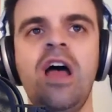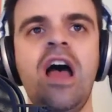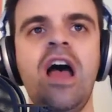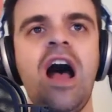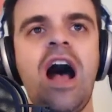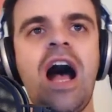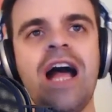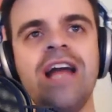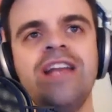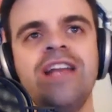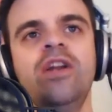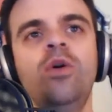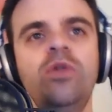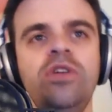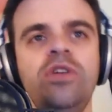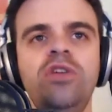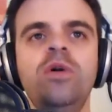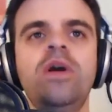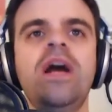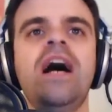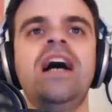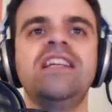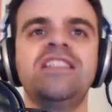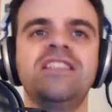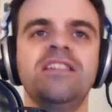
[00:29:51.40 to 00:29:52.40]
I know you
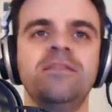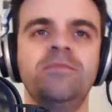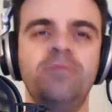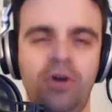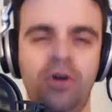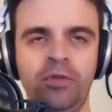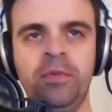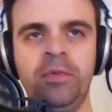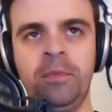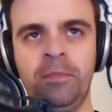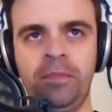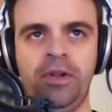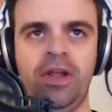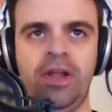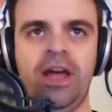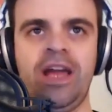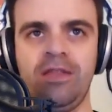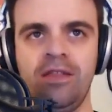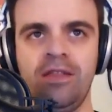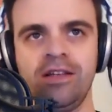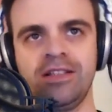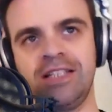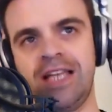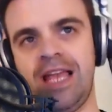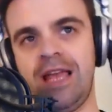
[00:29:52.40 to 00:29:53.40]
guys have both been playing
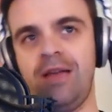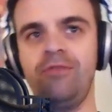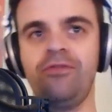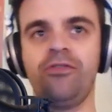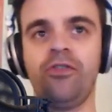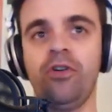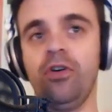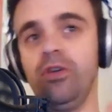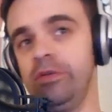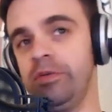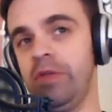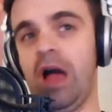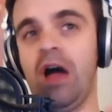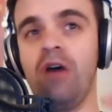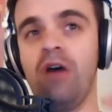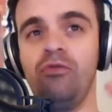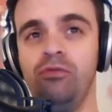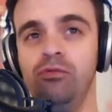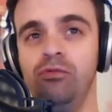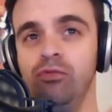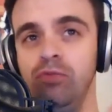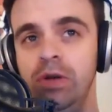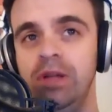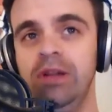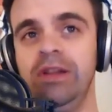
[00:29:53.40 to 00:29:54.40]
this game for a
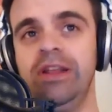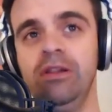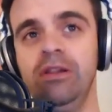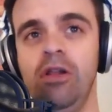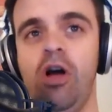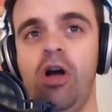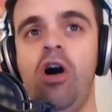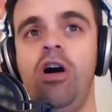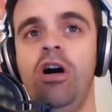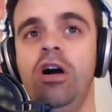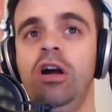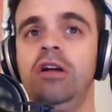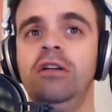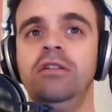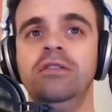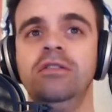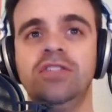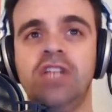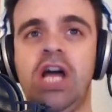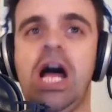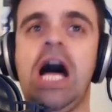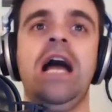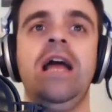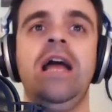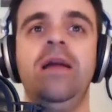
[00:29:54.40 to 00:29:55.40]
really long
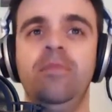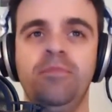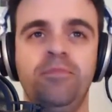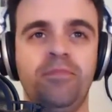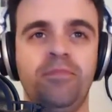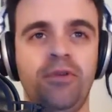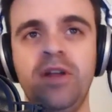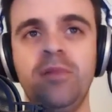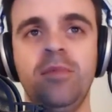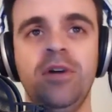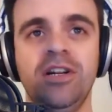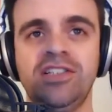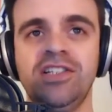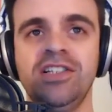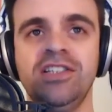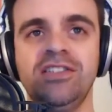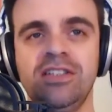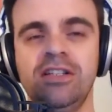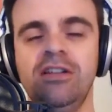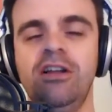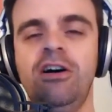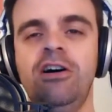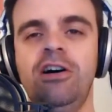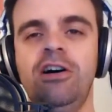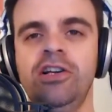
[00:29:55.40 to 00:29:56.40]
time, pretty much since
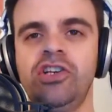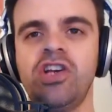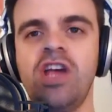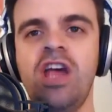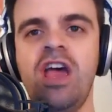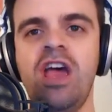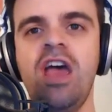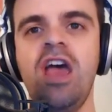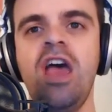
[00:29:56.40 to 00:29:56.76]
launch.